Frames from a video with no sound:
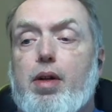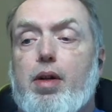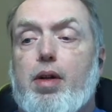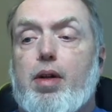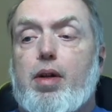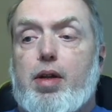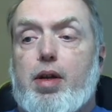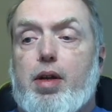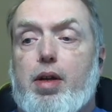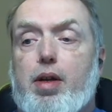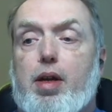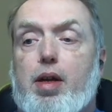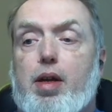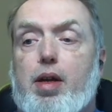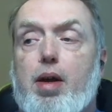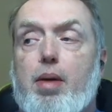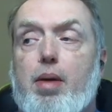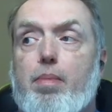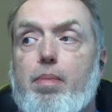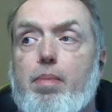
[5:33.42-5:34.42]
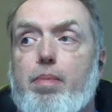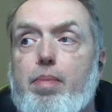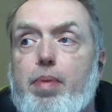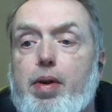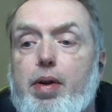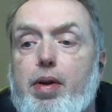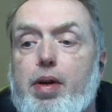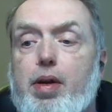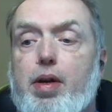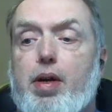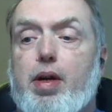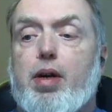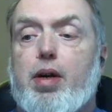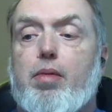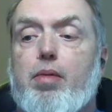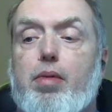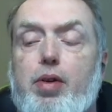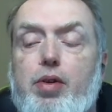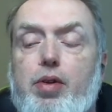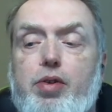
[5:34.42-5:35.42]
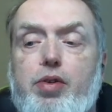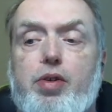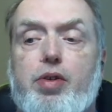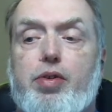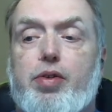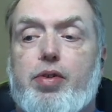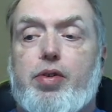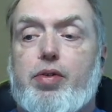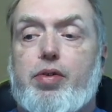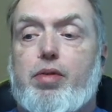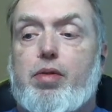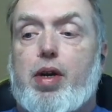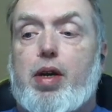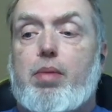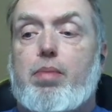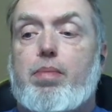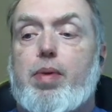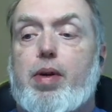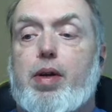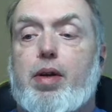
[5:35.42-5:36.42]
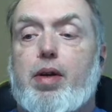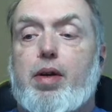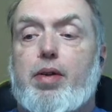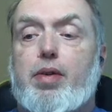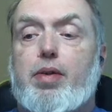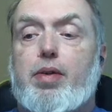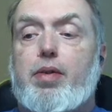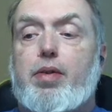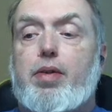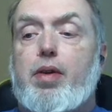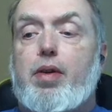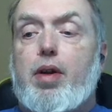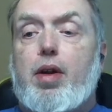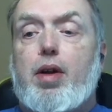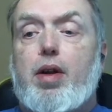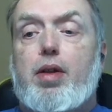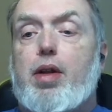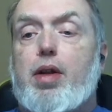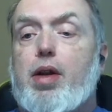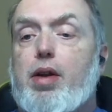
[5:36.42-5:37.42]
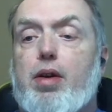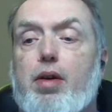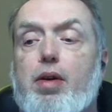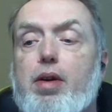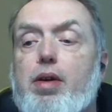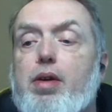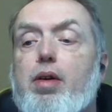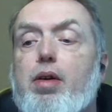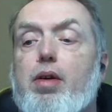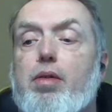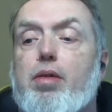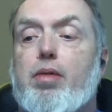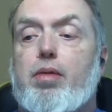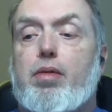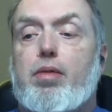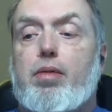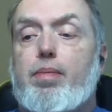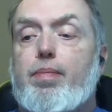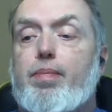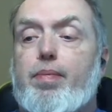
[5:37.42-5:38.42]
the billionaire, which is great because then you don't have to go